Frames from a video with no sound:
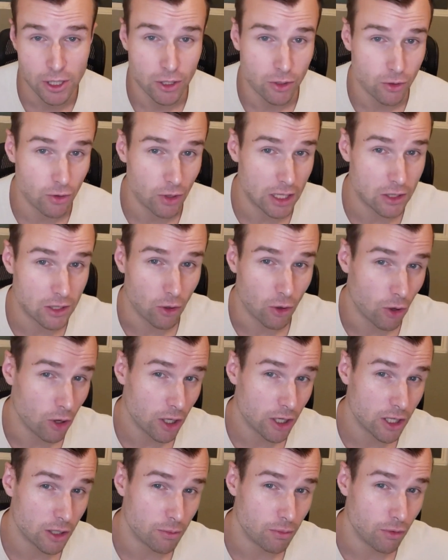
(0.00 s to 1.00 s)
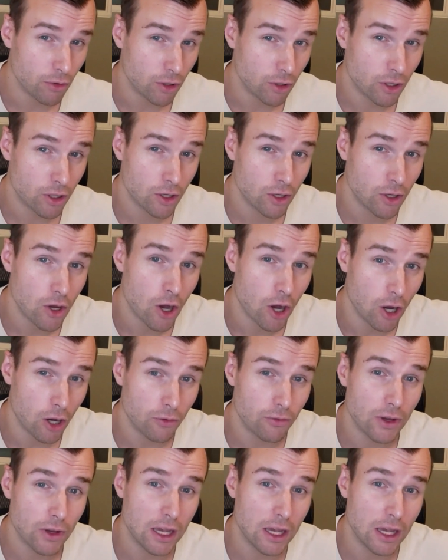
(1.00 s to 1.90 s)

you had the order book of